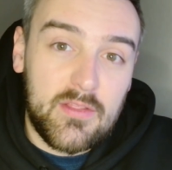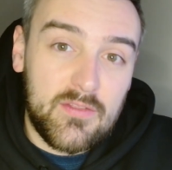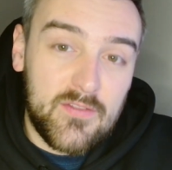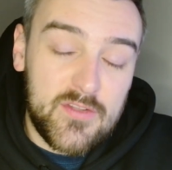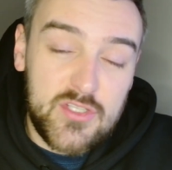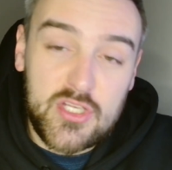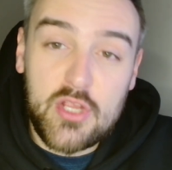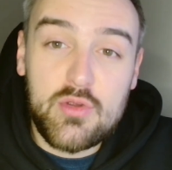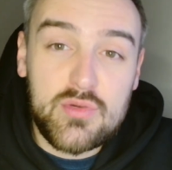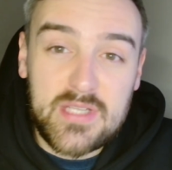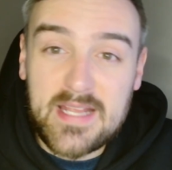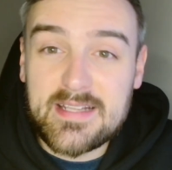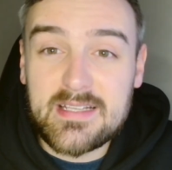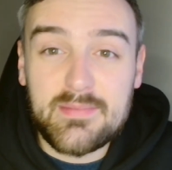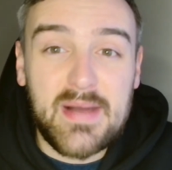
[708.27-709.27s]
the two
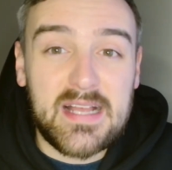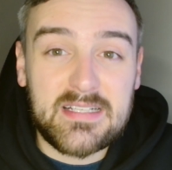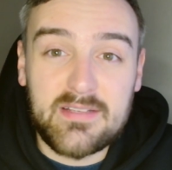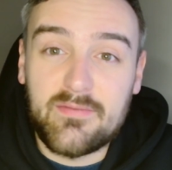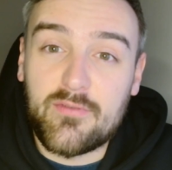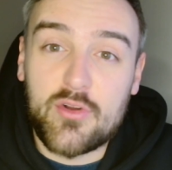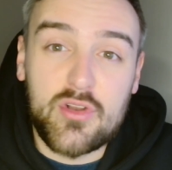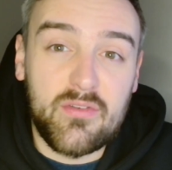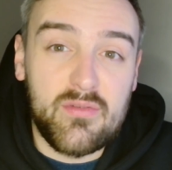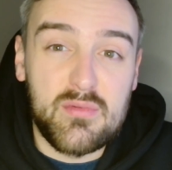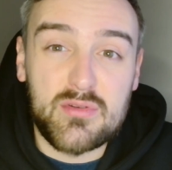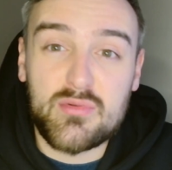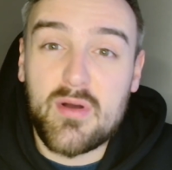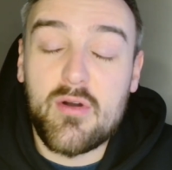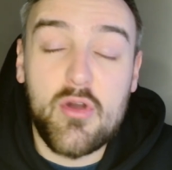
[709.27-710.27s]
centre-backs in front of him
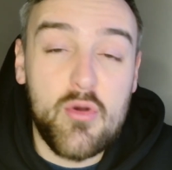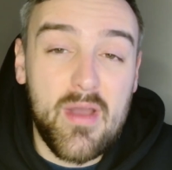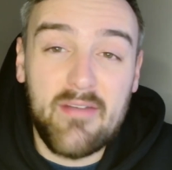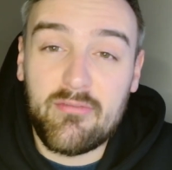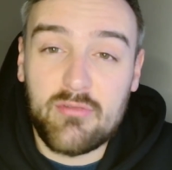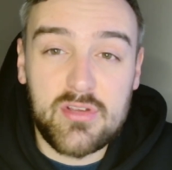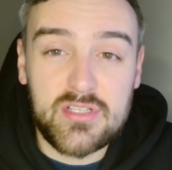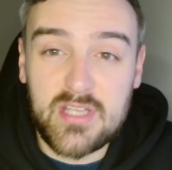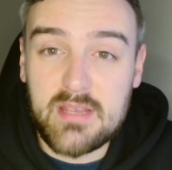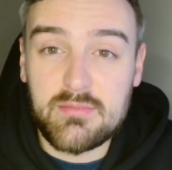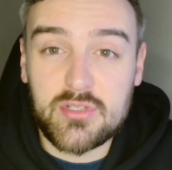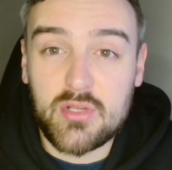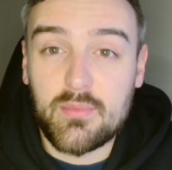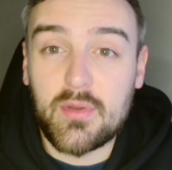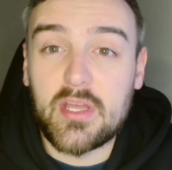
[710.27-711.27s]
as well, whoever it
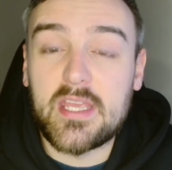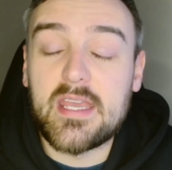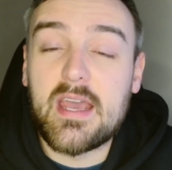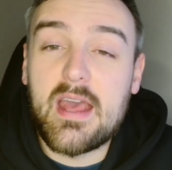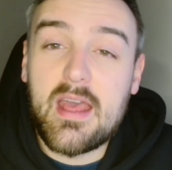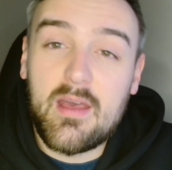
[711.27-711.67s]
seems to be,